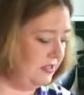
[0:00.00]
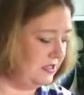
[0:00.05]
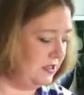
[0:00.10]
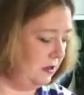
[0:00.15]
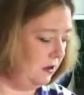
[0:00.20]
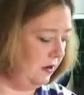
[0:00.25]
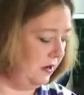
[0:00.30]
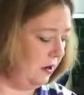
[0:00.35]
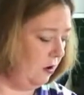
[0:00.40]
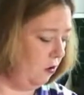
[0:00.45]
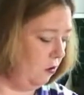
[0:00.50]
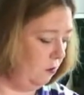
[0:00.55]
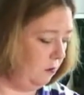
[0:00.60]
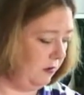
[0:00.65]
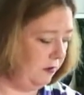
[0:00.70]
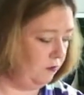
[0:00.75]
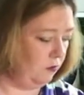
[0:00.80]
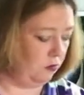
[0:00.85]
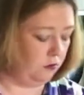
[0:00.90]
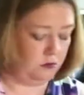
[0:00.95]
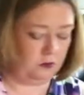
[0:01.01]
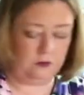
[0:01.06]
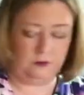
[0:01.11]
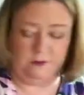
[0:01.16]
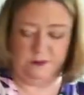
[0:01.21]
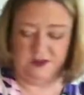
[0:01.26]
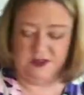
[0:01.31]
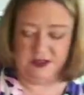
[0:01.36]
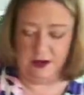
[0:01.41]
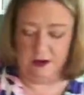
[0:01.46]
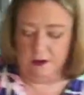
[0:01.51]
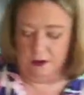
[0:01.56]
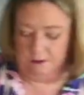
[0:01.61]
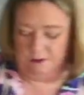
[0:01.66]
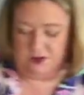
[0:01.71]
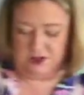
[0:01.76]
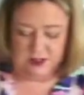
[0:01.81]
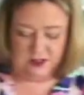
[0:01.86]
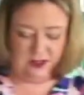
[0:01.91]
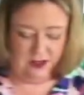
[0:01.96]
slightly horribly wrong. So I'm
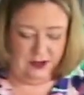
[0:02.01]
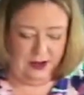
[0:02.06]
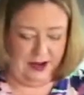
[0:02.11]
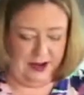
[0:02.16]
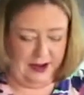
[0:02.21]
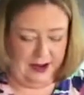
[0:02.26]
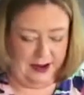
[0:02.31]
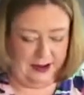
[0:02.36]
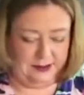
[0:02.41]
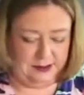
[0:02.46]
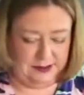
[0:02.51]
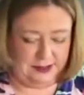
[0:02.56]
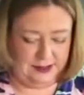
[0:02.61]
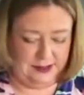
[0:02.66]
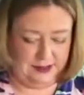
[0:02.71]
just going to add